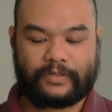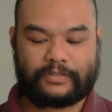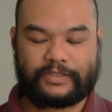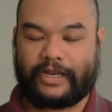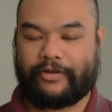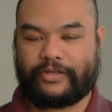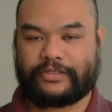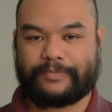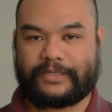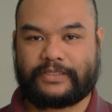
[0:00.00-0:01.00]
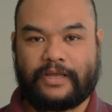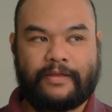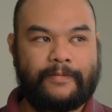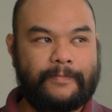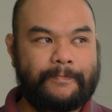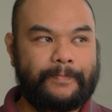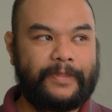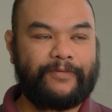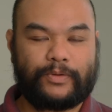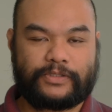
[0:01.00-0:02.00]
scenario just because
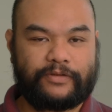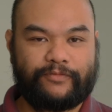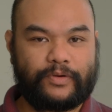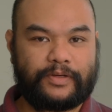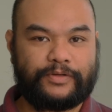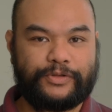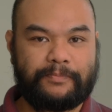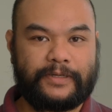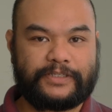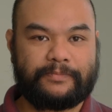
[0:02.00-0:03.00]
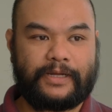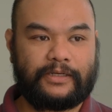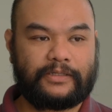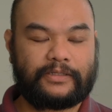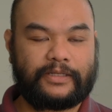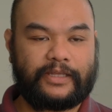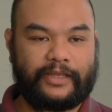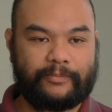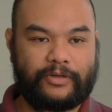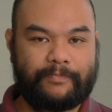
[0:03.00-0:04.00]
if I was looking for a new budget model
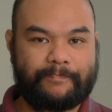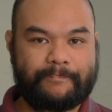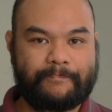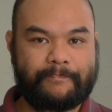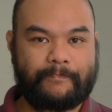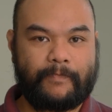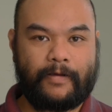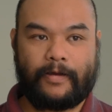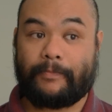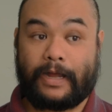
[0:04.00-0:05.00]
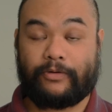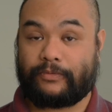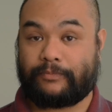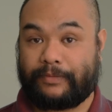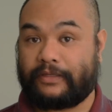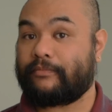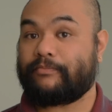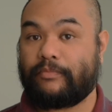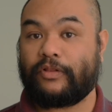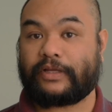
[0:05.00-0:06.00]
camera, I would be
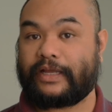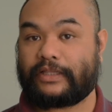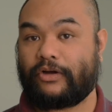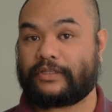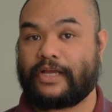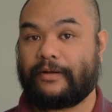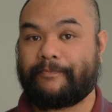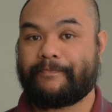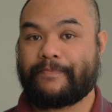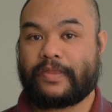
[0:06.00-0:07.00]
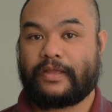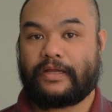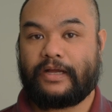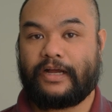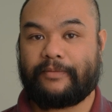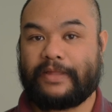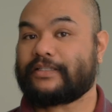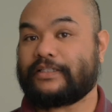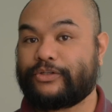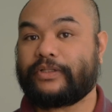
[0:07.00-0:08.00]
looking at the R10.
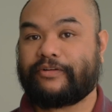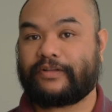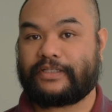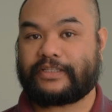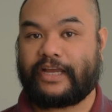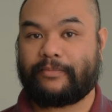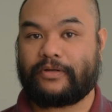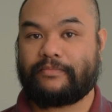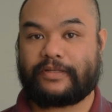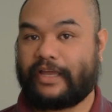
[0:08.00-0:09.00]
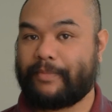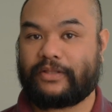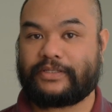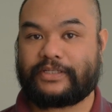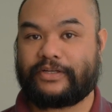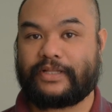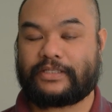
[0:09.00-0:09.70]
That's a newly released camera. It came out this year.